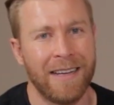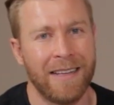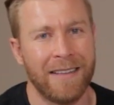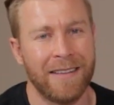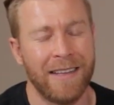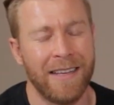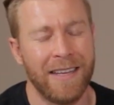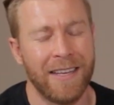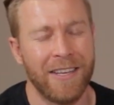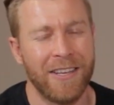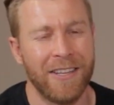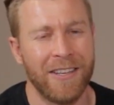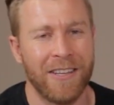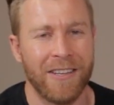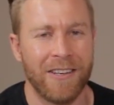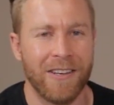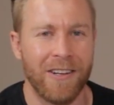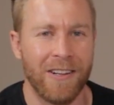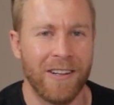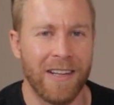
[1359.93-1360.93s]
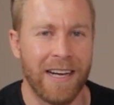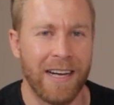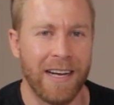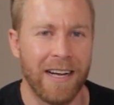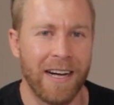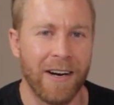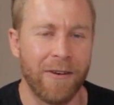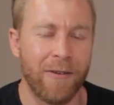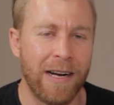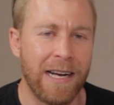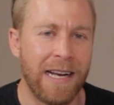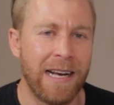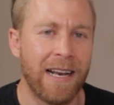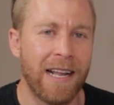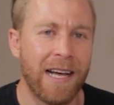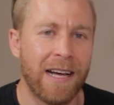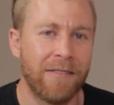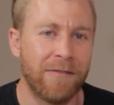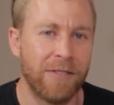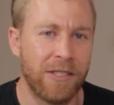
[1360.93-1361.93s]
Thank you, Nicole. I really
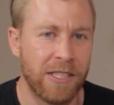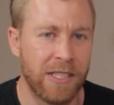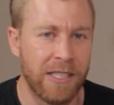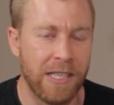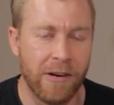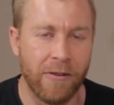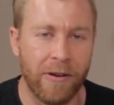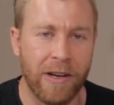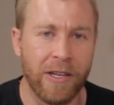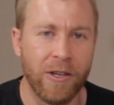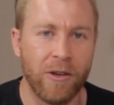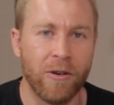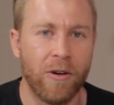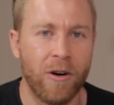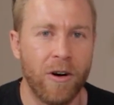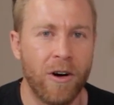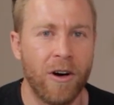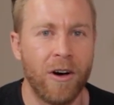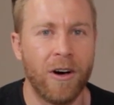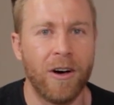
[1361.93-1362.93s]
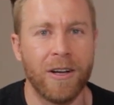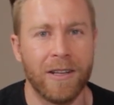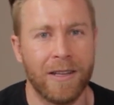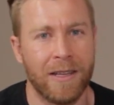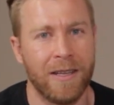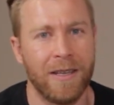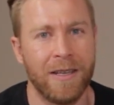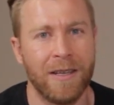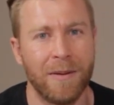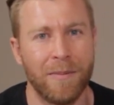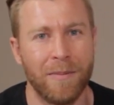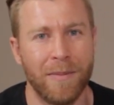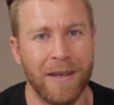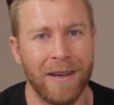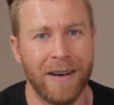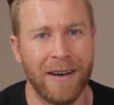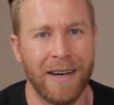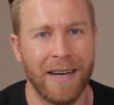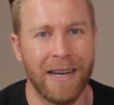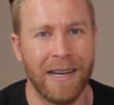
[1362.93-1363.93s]
love just hearing your heart
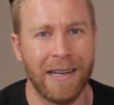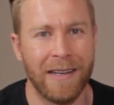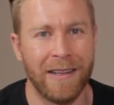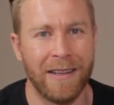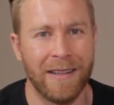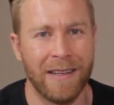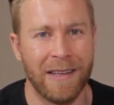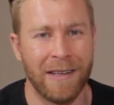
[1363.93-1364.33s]
behind